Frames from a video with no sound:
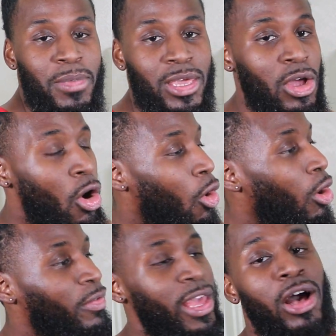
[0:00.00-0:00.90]
meat.
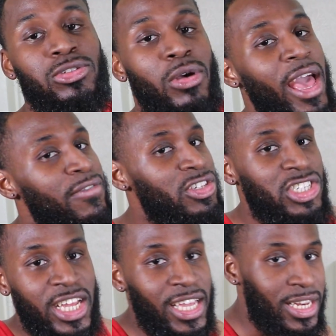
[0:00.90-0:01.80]
Or they also have
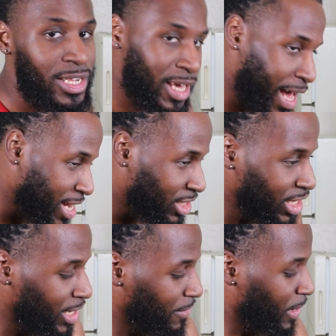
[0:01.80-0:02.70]
chicken, canned
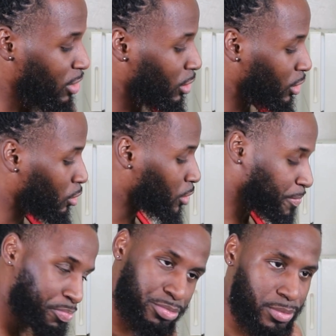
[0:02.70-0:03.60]
chicken that you can use.
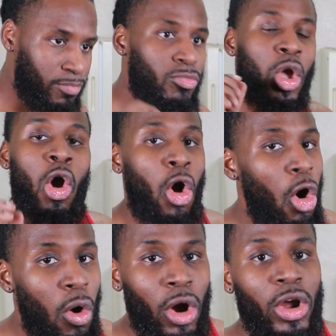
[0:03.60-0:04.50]

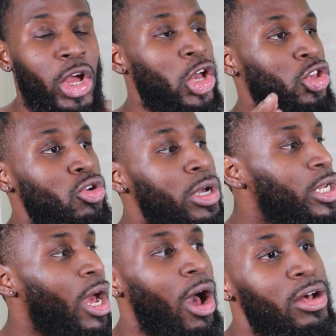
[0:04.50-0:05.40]
Or you
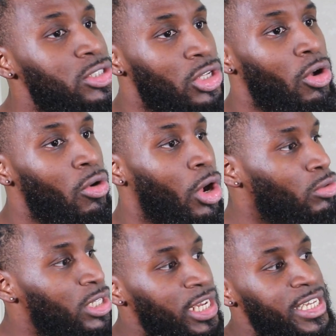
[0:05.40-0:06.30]
can also
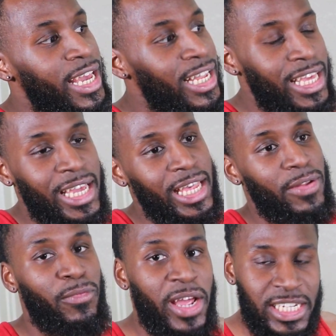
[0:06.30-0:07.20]
go to the deli and get
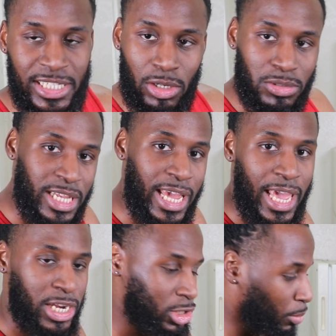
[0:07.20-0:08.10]
it fresh. It's gonna take
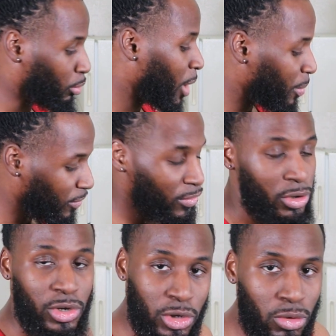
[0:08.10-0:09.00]
extra prepping for you
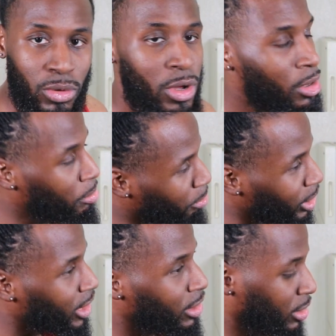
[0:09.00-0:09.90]
to do,
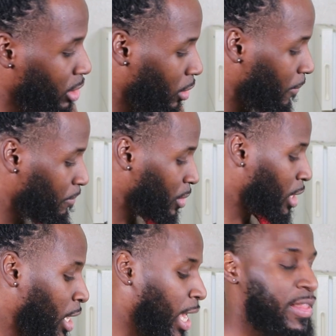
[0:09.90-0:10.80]
but you know,
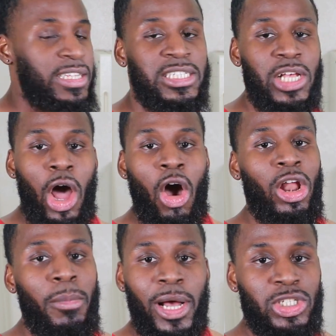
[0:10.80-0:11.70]
and this is
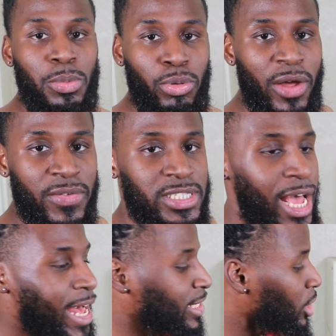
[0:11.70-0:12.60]
all about your preference,
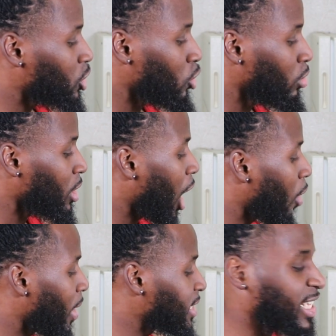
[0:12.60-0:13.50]
guys. So you can
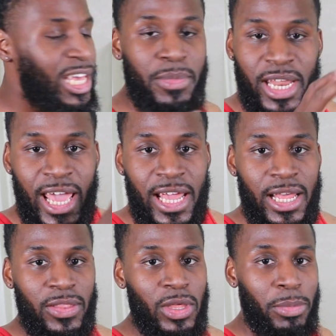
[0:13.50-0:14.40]
always
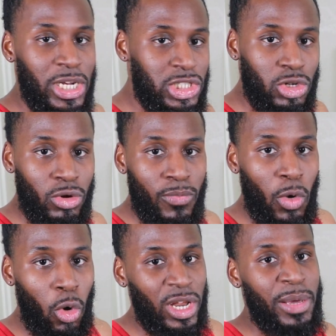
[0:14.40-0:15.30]
eliminate the mustard
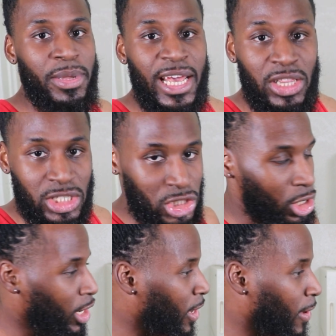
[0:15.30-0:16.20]
or eliminate
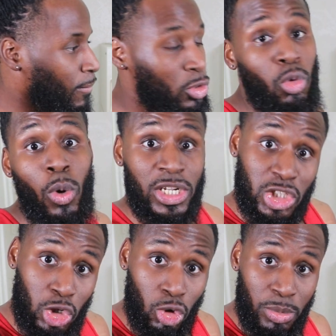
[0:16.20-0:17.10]
the, do 1
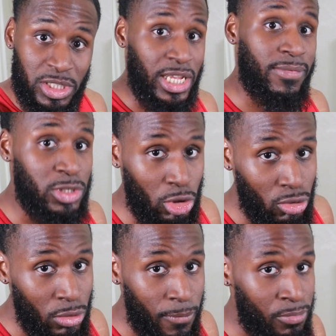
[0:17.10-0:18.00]
scoop instead of
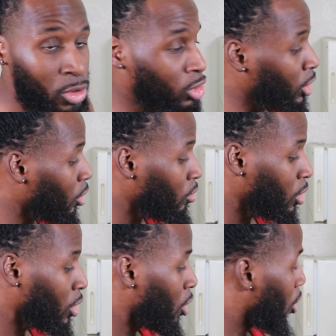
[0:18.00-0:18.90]
2, you know.
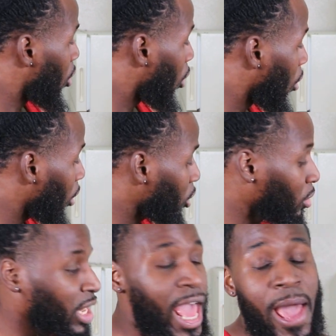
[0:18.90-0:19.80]
Or you
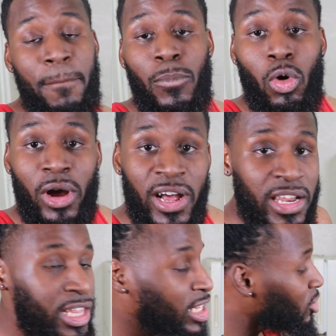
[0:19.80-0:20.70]
can add more
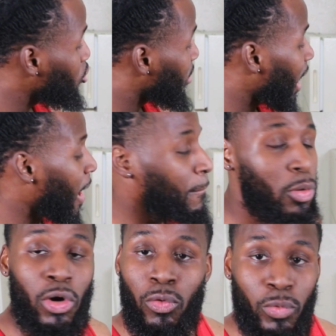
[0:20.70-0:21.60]
onions, you can add
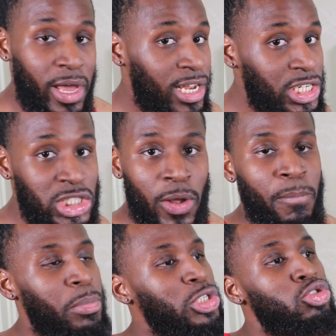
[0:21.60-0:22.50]
more relish,
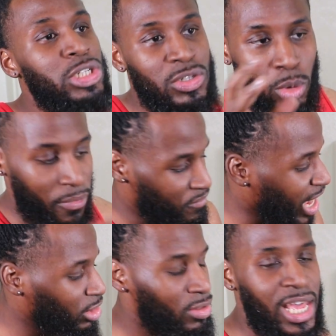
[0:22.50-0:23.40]
but you just wanna
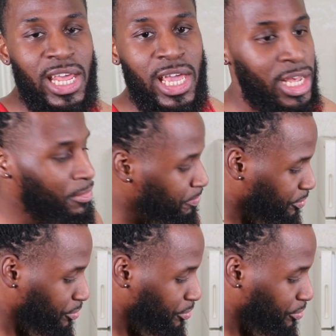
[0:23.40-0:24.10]
factor that in